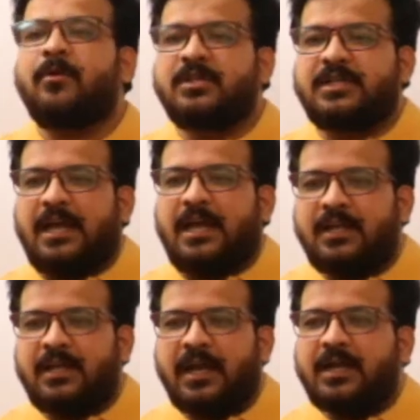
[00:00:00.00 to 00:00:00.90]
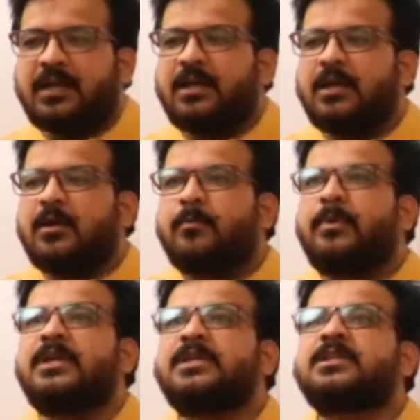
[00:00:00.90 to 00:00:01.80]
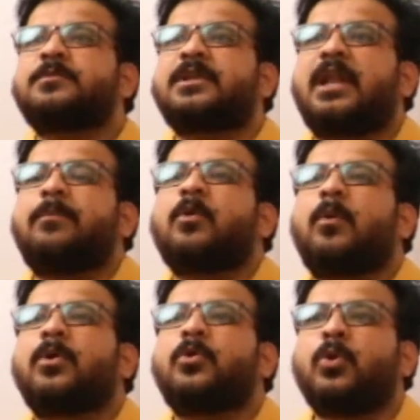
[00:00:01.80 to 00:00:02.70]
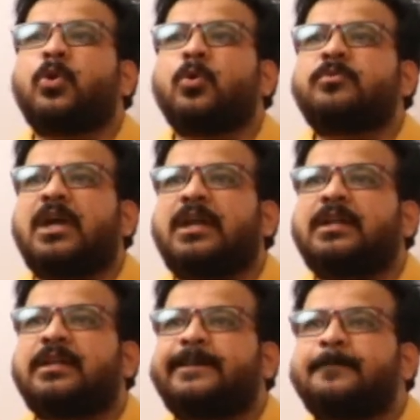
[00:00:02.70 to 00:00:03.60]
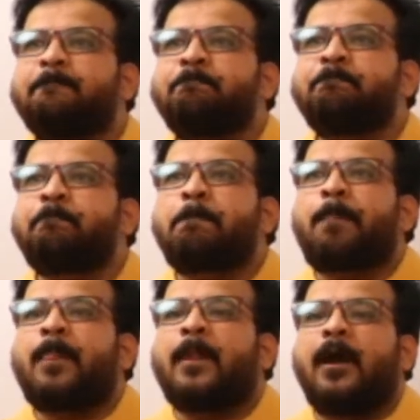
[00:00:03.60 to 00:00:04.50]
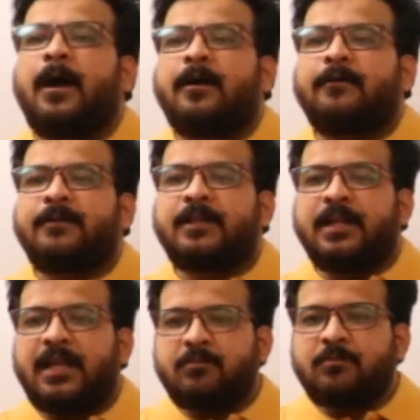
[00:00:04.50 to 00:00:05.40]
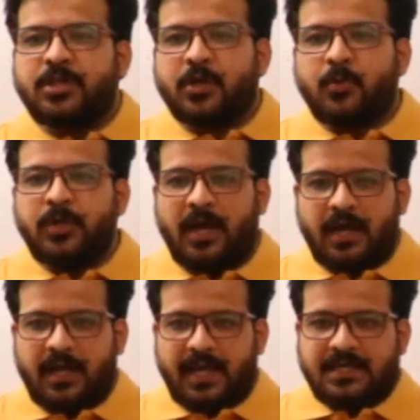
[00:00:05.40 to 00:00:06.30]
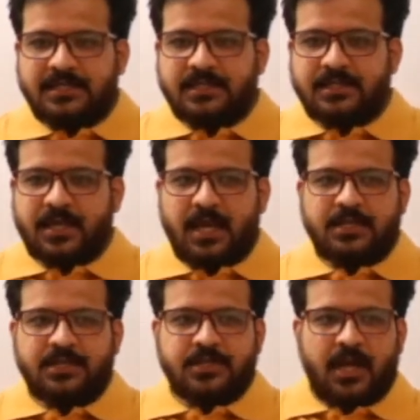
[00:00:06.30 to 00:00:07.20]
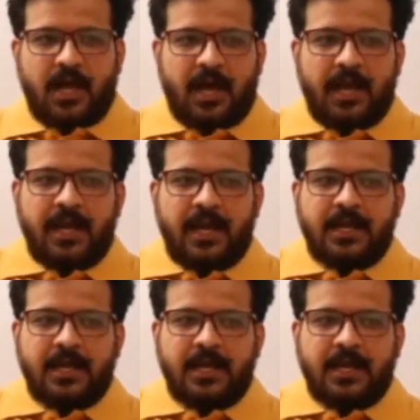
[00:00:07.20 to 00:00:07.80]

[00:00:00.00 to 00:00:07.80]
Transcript: channel yet, please subscribe to our YouTube channel with the name Shikuyaa, Shikuyaa.